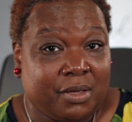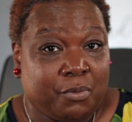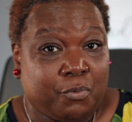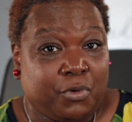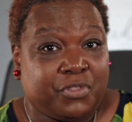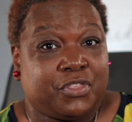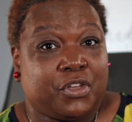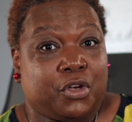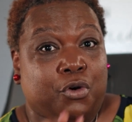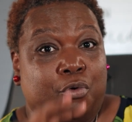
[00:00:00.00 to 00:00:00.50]

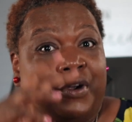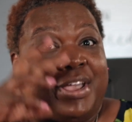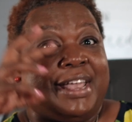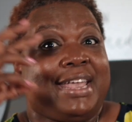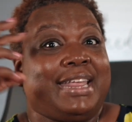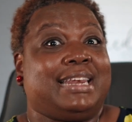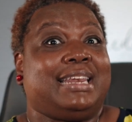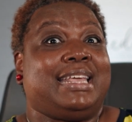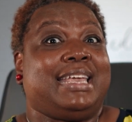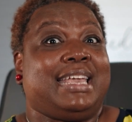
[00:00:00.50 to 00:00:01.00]
with the
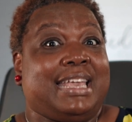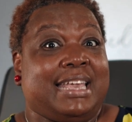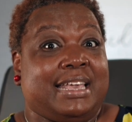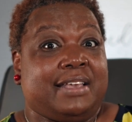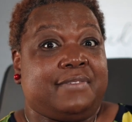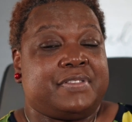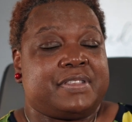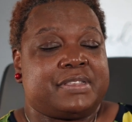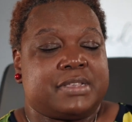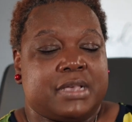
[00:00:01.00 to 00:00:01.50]
green
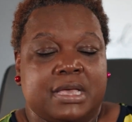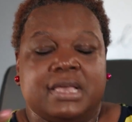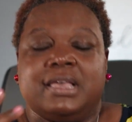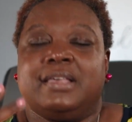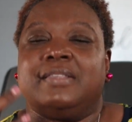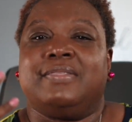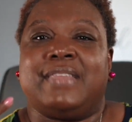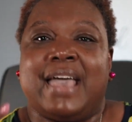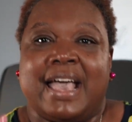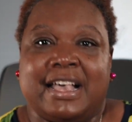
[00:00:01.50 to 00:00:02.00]
leaves.
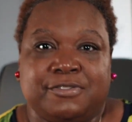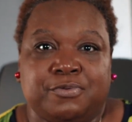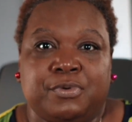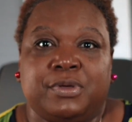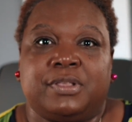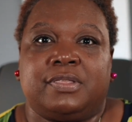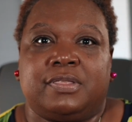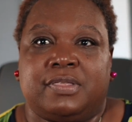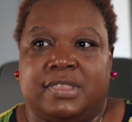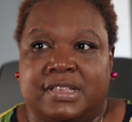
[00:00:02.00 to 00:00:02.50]
This
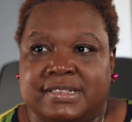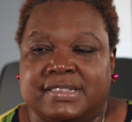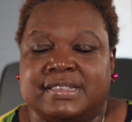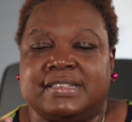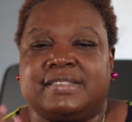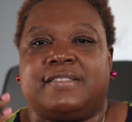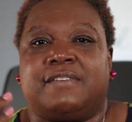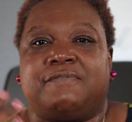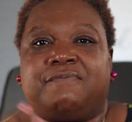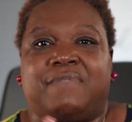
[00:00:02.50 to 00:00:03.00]

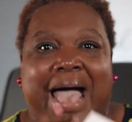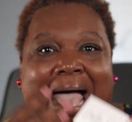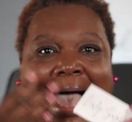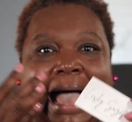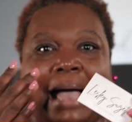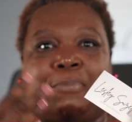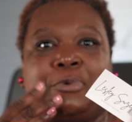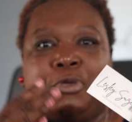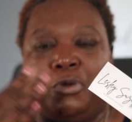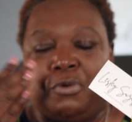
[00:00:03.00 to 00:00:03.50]
is the
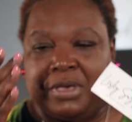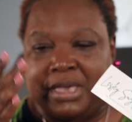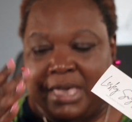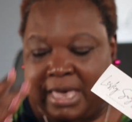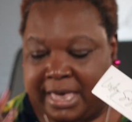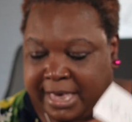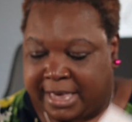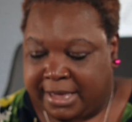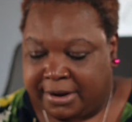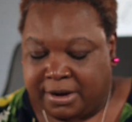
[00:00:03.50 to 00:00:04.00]
vibe you
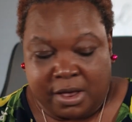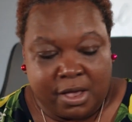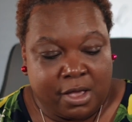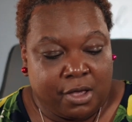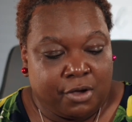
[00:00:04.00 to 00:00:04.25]
get